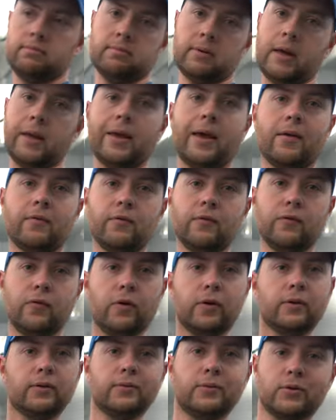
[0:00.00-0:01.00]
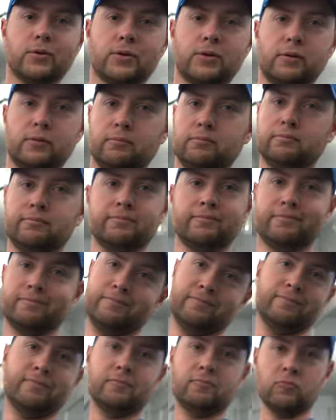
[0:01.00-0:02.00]
kind of having fun, just
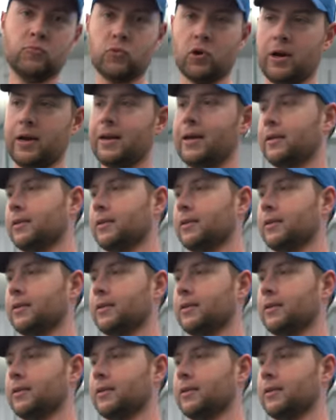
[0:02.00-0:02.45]
trying